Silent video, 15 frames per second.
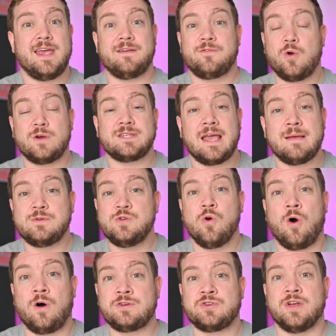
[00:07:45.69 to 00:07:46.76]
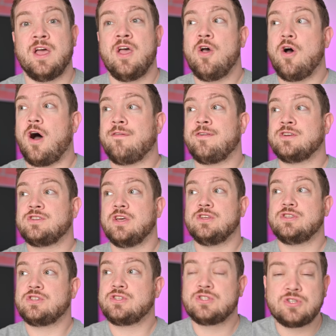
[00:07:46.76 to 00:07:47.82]
And of course the M2 Ultra offers
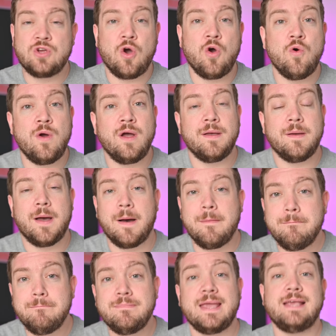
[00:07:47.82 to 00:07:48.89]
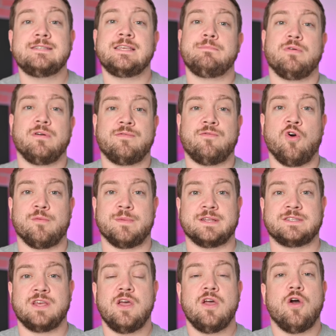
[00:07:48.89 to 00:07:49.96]
so amazing
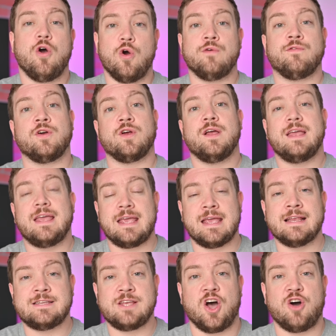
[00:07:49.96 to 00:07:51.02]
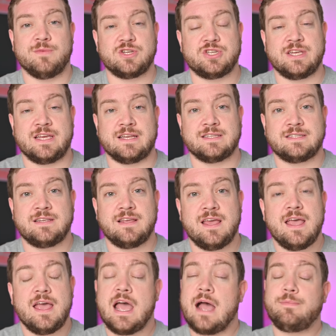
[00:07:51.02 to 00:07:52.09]
performance over Intel machines.
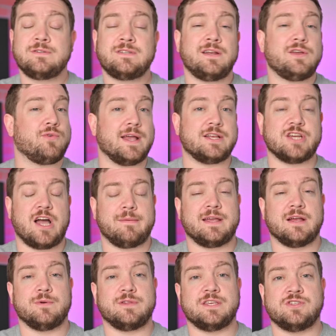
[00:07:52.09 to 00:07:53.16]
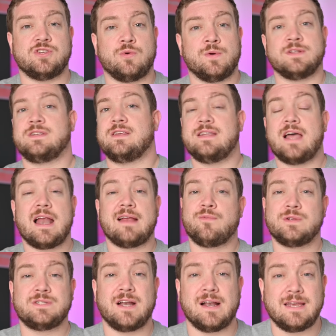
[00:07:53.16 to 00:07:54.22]
Apple's done a great job here with these new ones. Not
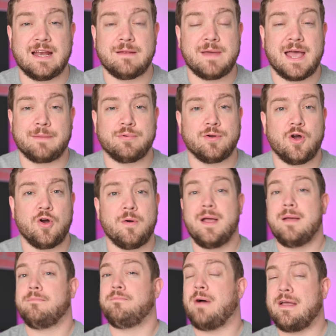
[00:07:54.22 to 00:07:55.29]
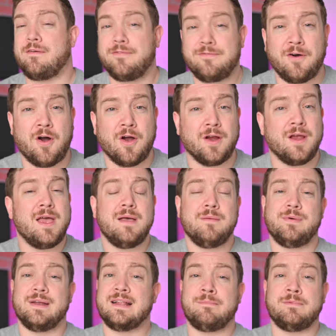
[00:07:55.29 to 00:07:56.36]
everyone's gonna need a Mac Pro, by far,
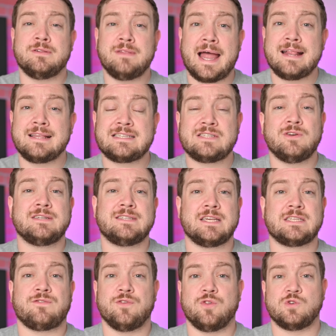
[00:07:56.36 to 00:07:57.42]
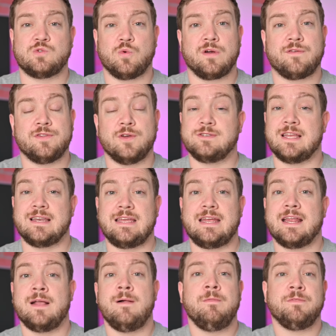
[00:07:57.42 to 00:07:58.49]
but I'm glad it still exists for those workflows that need
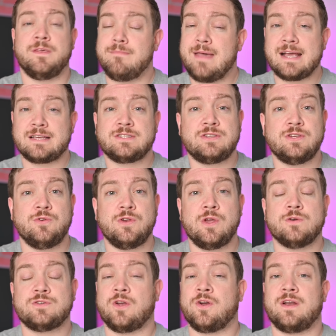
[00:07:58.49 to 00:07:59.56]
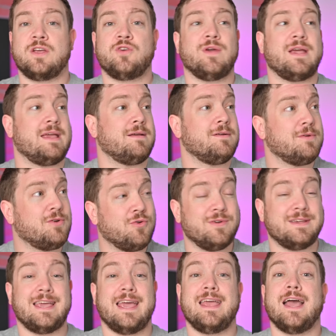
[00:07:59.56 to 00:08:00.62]
it. The Mac Studios are gonna create,
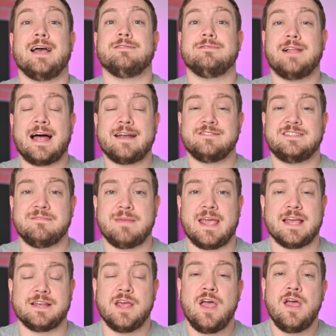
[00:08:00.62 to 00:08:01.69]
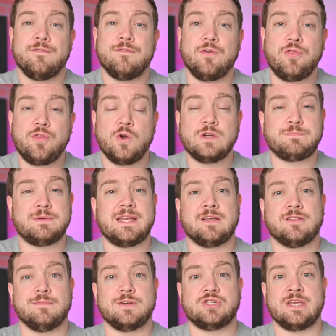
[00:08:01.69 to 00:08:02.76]
create a lot of demand for those
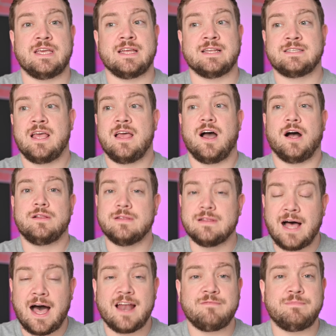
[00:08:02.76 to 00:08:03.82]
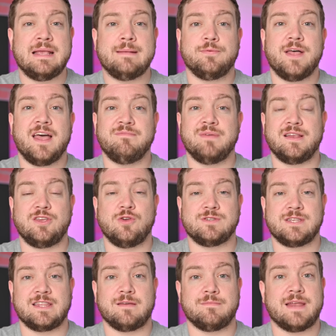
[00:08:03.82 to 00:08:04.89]
particular machines. A lot of people have been
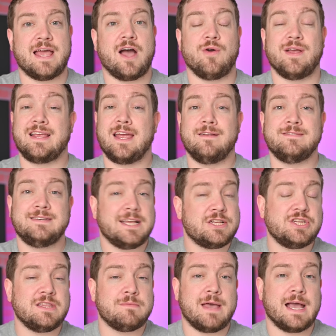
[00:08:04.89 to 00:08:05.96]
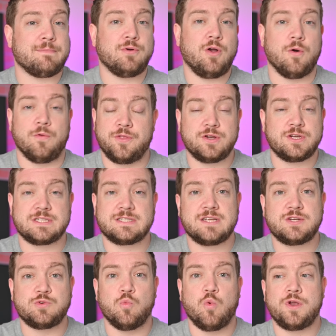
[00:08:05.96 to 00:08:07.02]
using them now and kind of ditching the Mac Pro. They're just
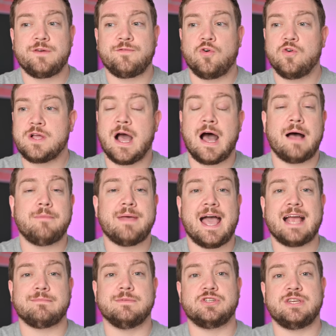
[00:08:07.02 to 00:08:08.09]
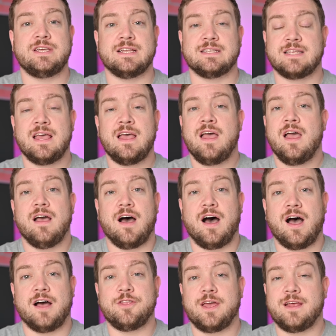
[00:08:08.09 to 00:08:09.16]
such wonderful compact machines
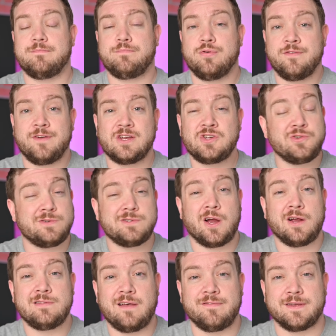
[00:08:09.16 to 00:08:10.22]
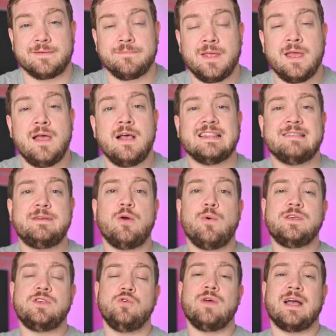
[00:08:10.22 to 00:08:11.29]
uh, that professionals are loving. Let me know
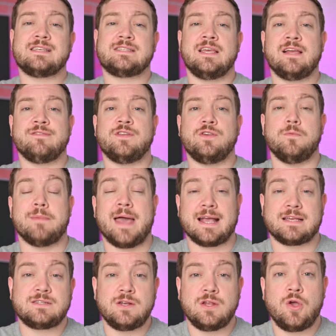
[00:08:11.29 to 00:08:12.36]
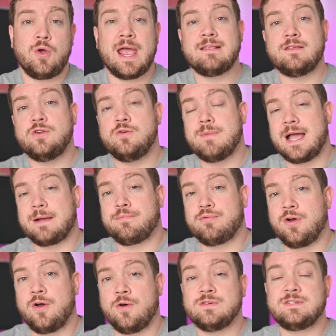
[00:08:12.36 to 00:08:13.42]
what you guys think of the new Mac Studio and the new Mac
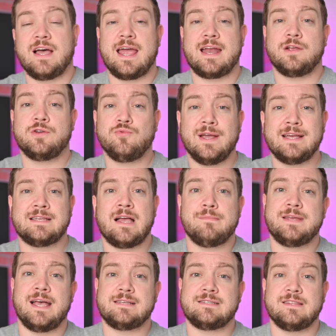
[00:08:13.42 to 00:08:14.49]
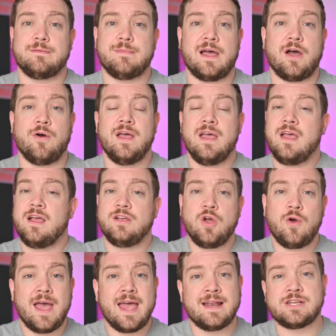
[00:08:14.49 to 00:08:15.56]
Pros. I had a great time testing them out.
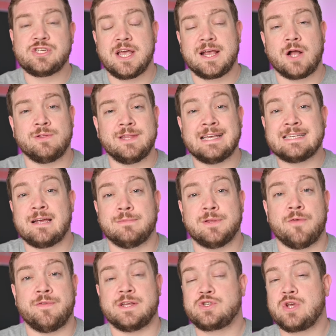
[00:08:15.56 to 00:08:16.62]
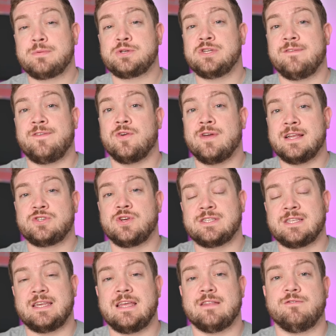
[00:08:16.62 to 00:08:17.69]
Go ahead and check out links down below in the description if you're
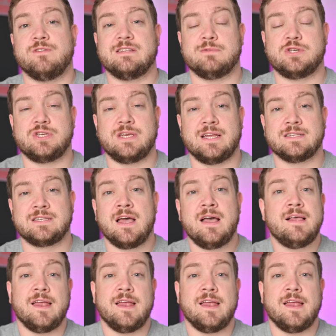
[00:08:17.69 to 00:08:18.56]
interested in either of these machines.